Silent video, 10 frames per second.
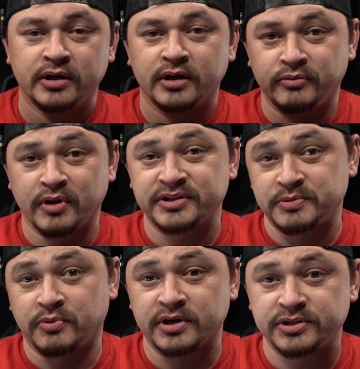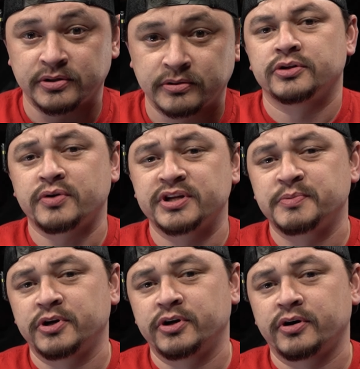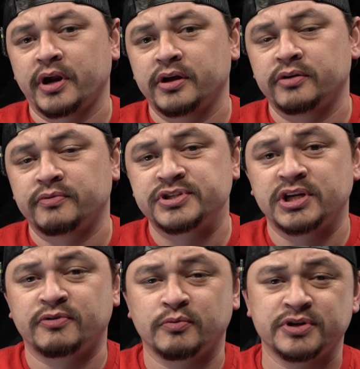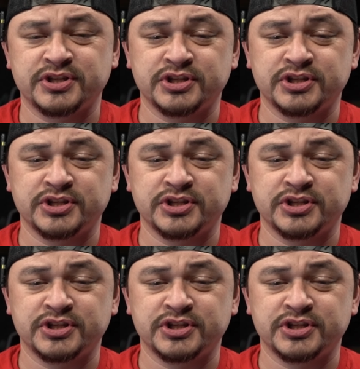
not surprised here. The transmitter and receiver were just a